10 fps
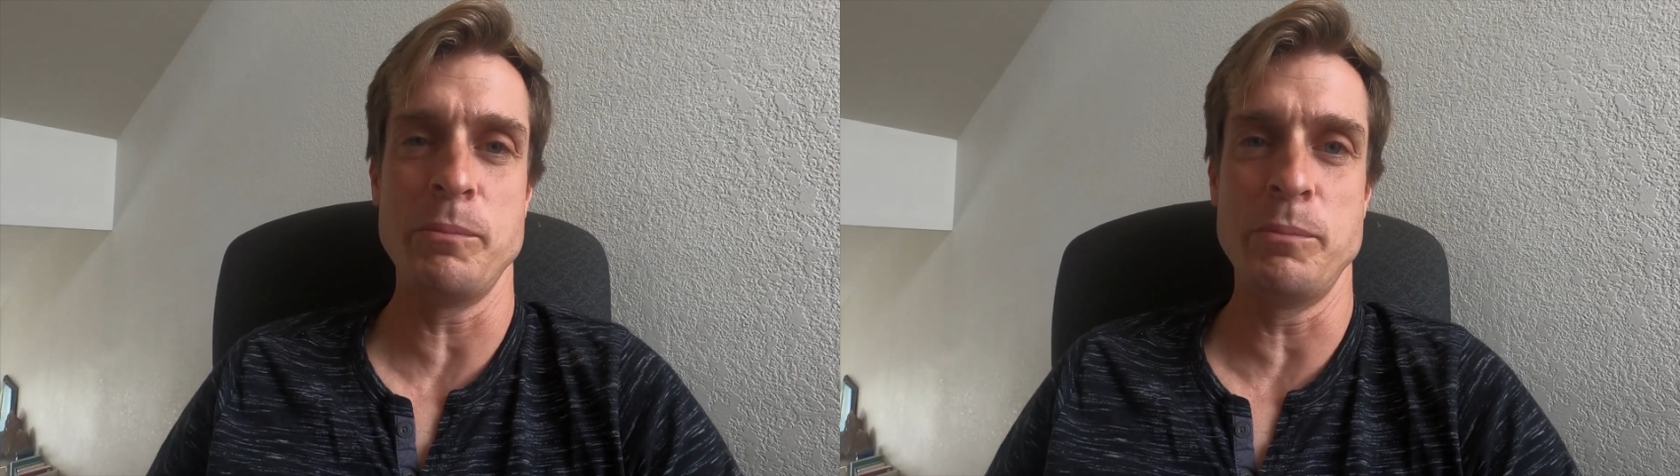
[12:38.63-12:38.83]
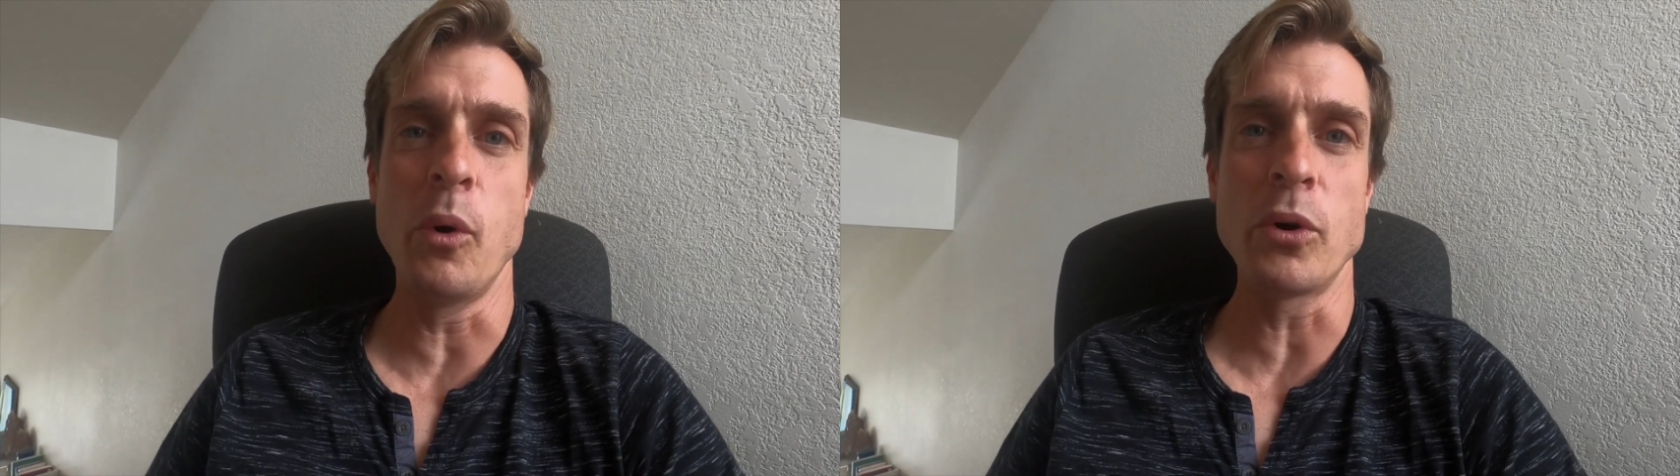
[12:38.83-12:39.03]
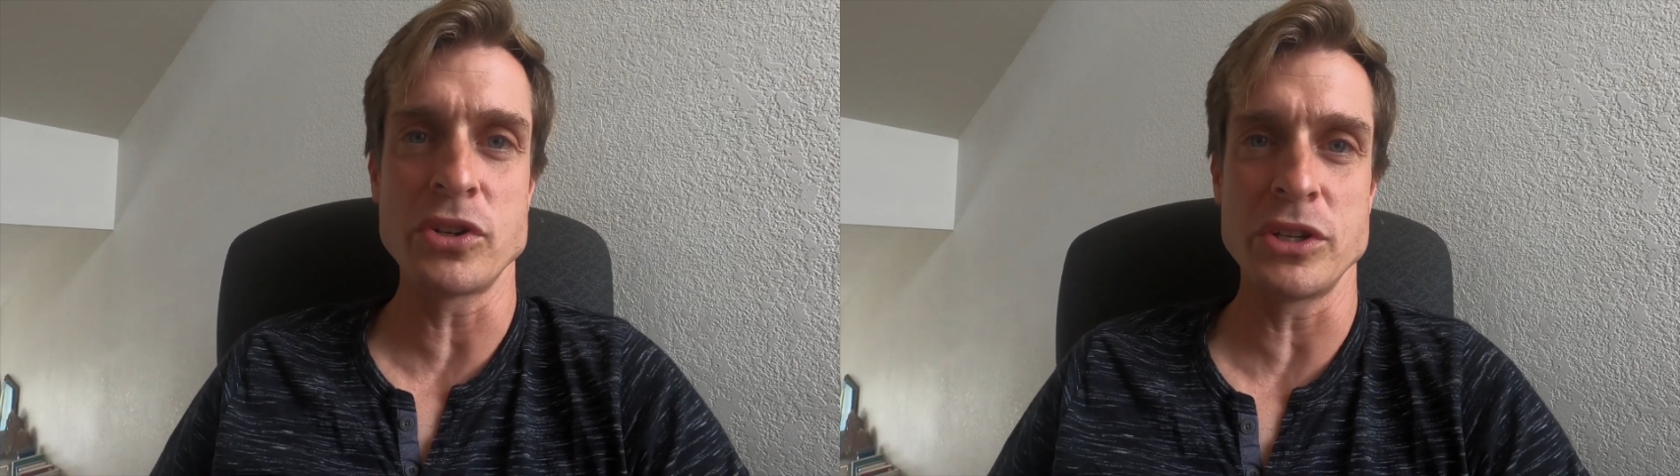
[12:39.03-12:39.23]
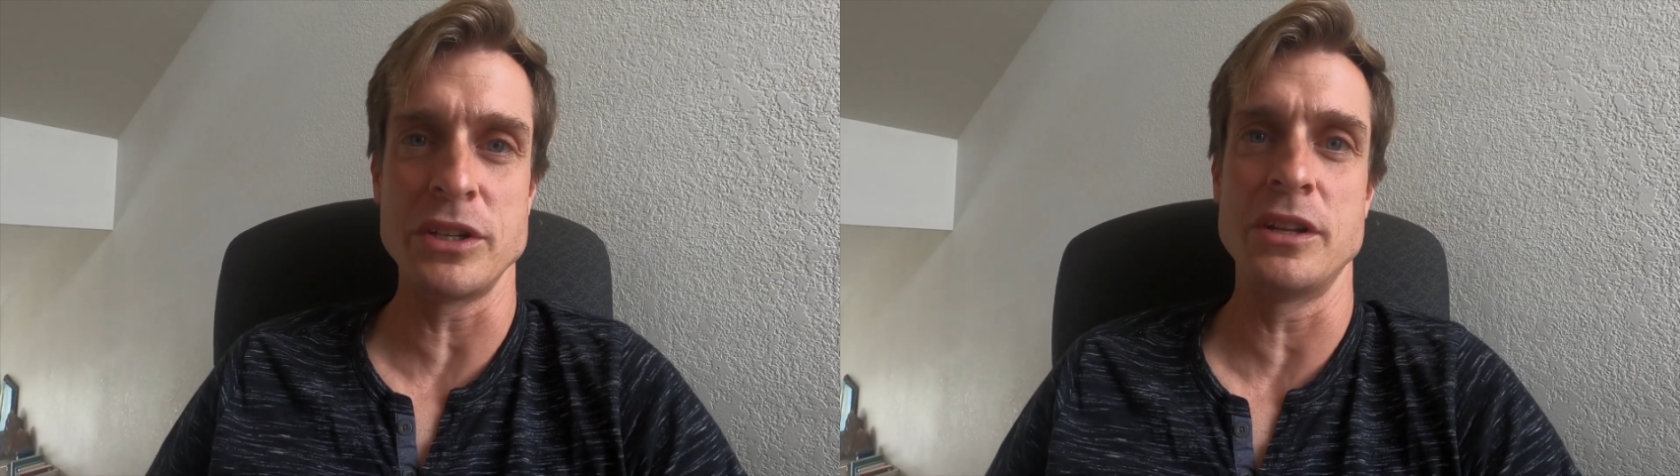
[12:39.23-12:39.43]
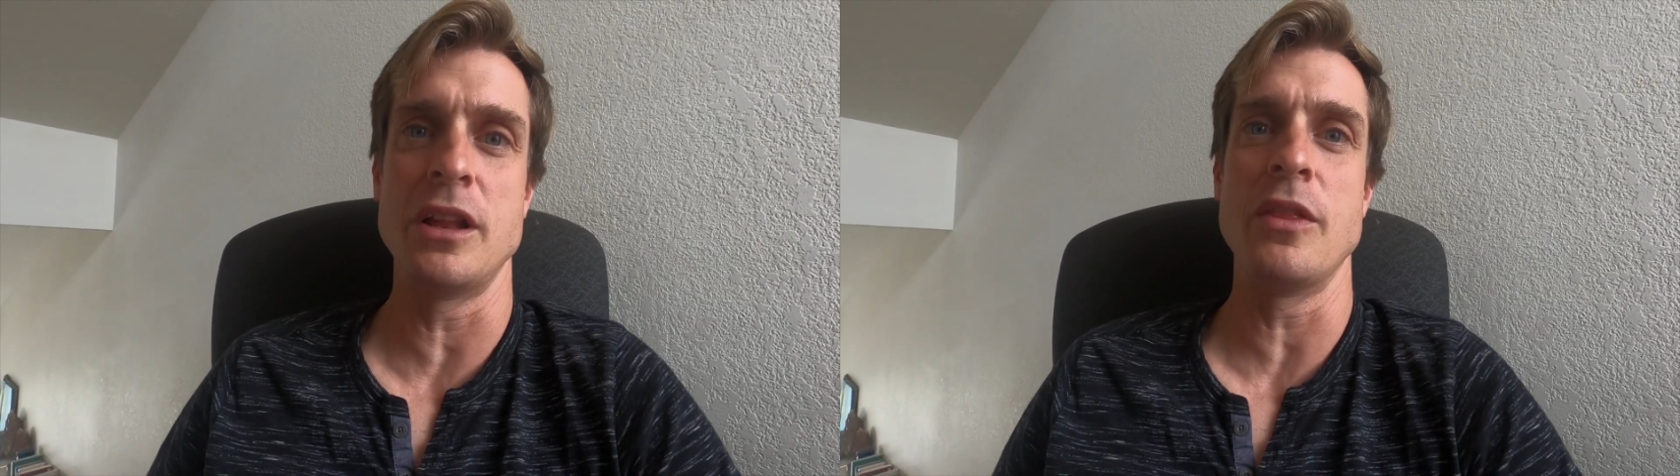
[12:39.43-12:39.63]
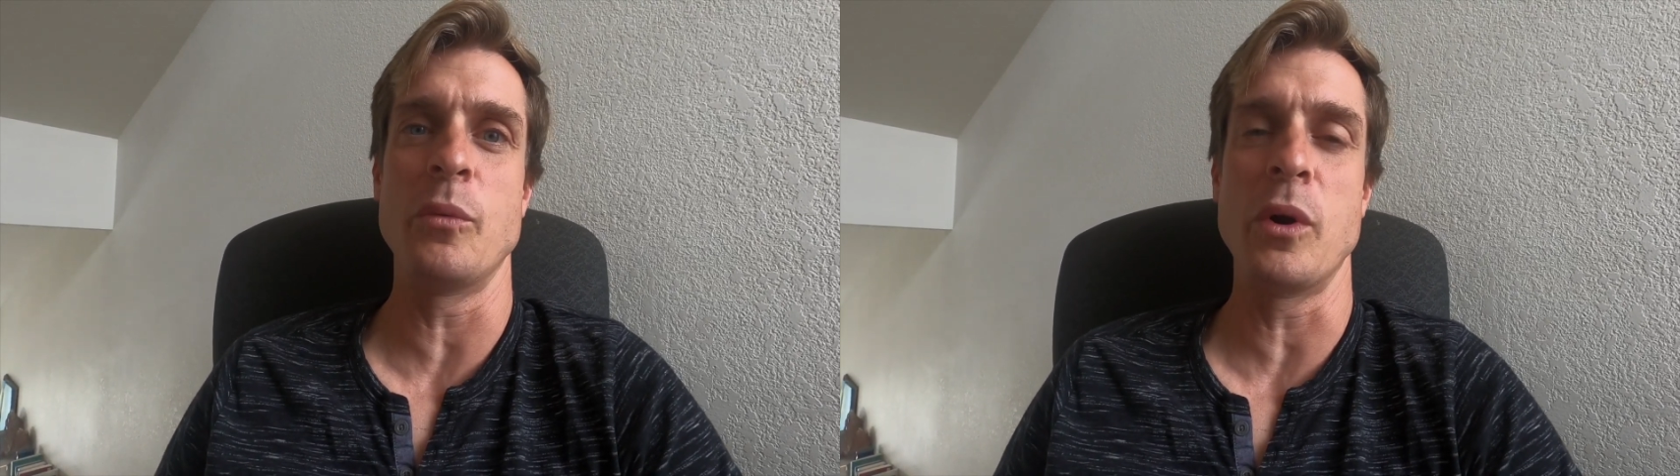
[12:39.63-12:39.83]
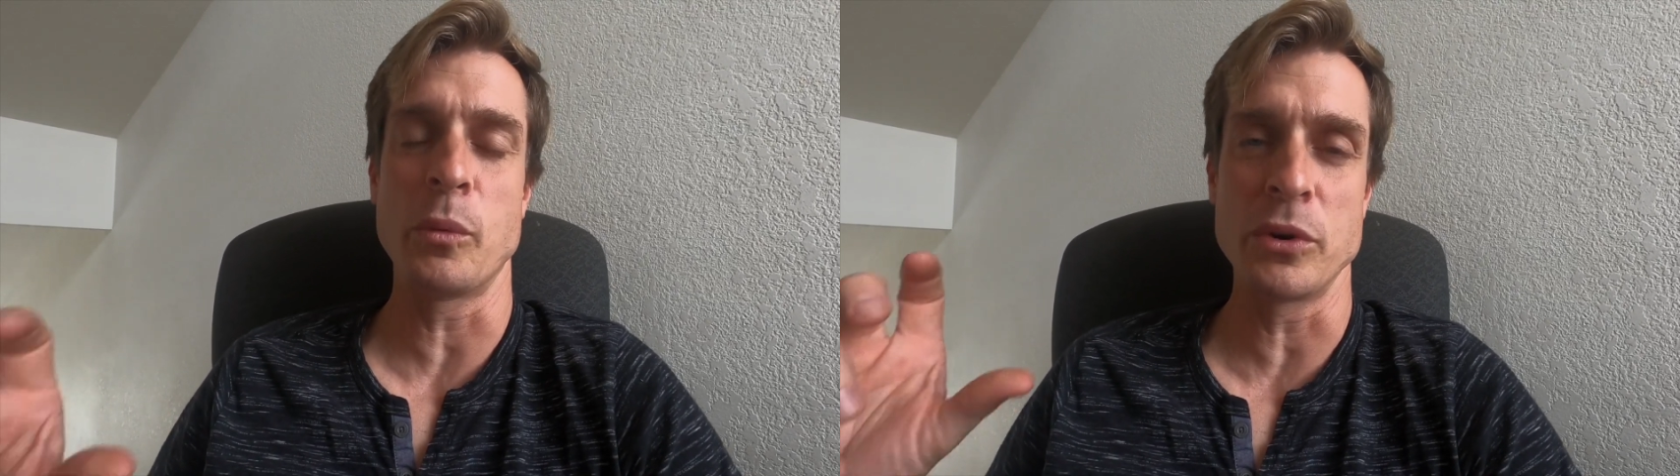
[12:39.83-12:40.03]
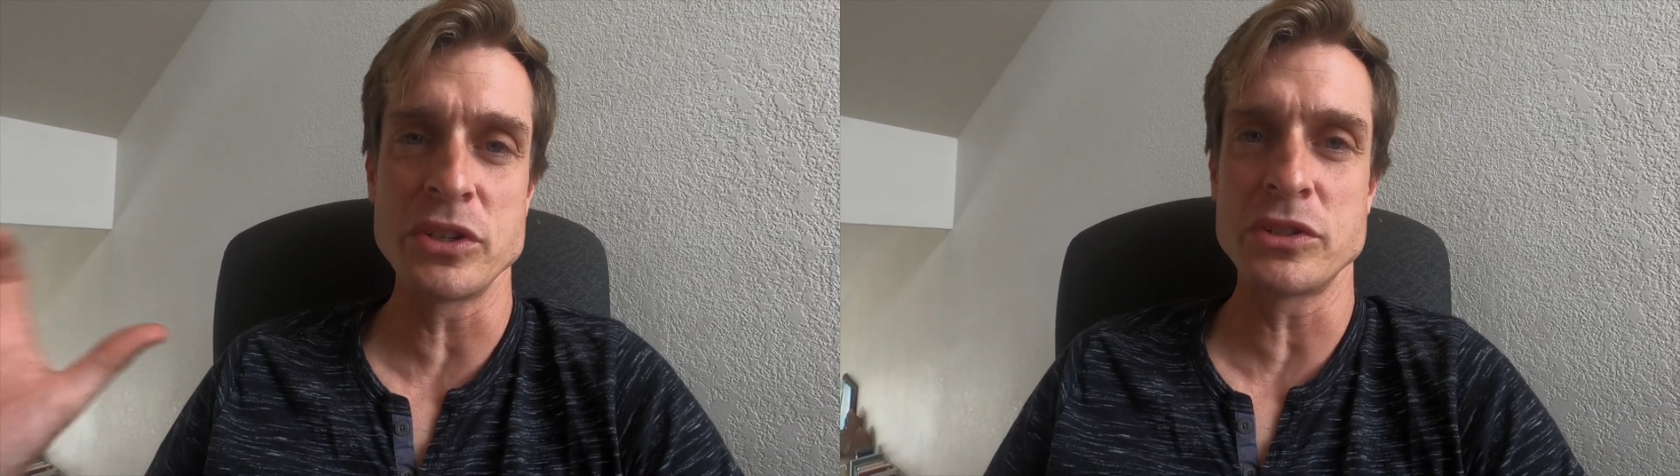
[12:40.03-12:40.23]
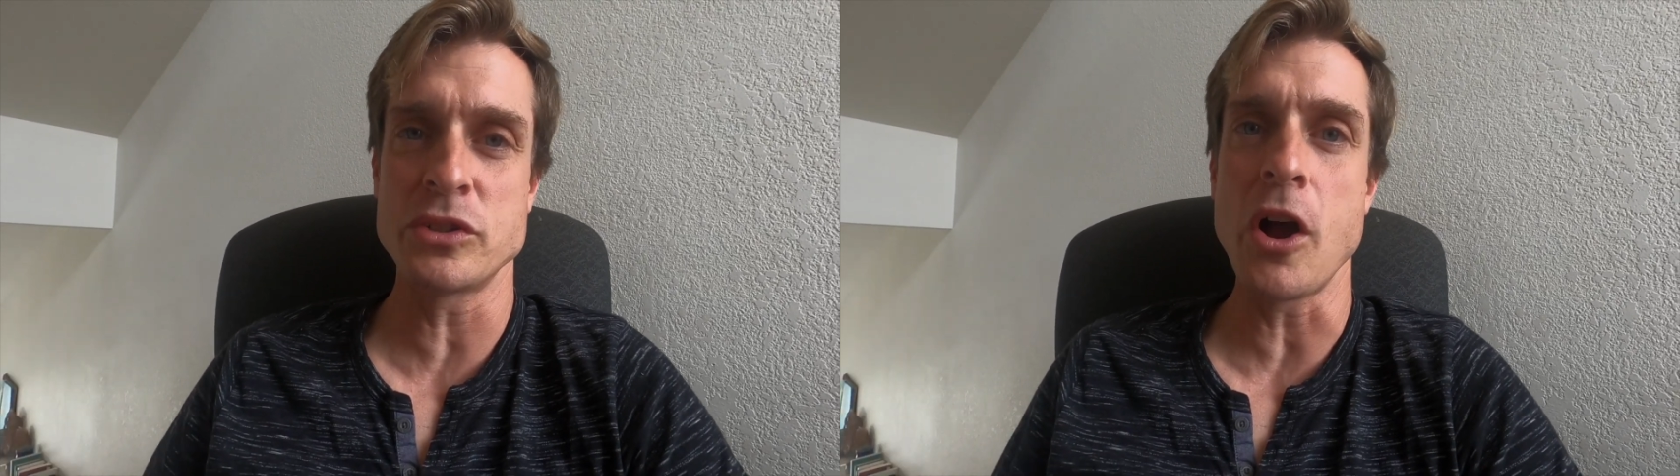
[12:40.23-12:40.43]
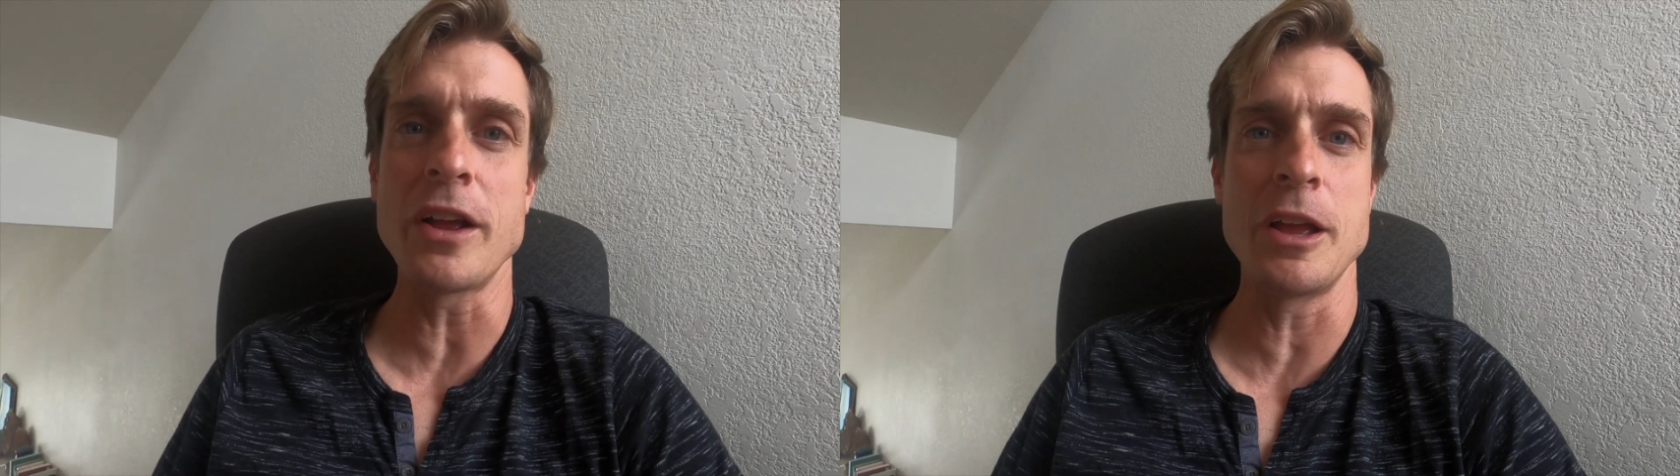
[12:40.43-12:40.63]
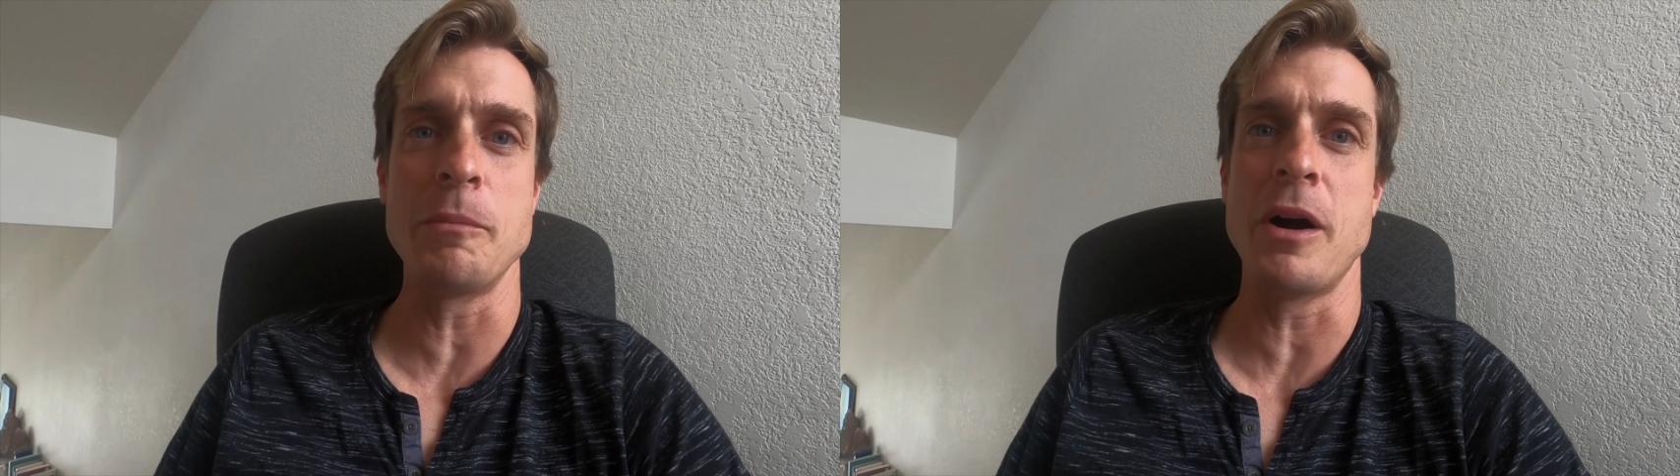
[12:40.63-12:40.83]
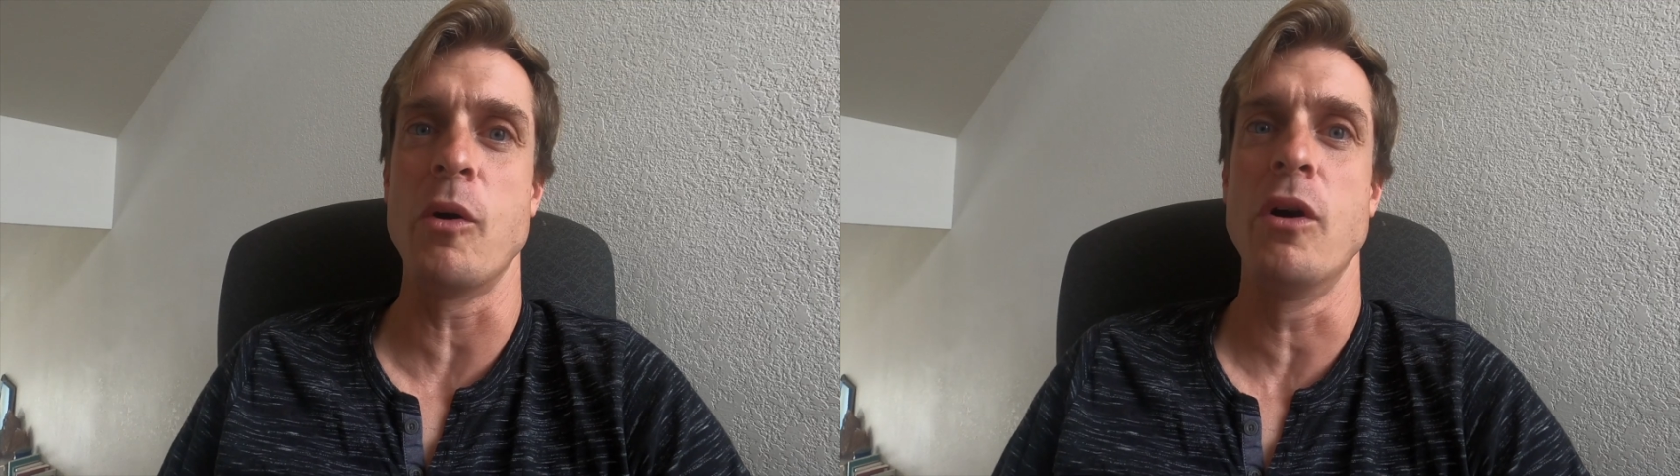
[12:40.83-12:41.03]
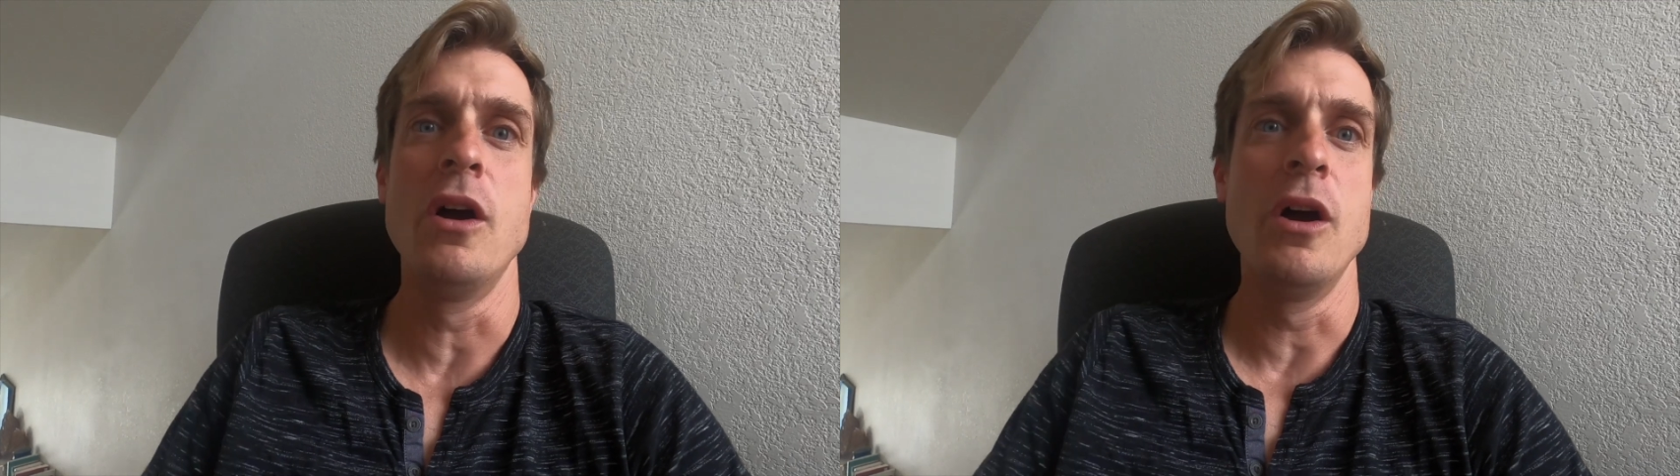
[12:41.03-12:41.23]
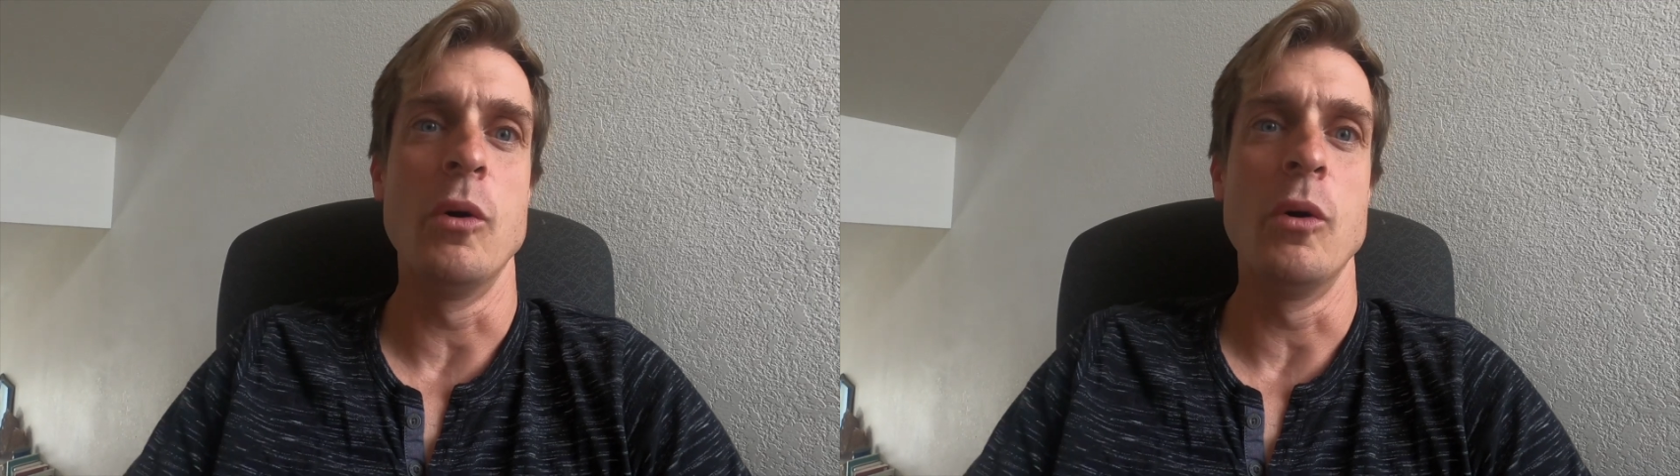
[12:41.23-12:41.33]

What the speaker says: portion where we're just talking about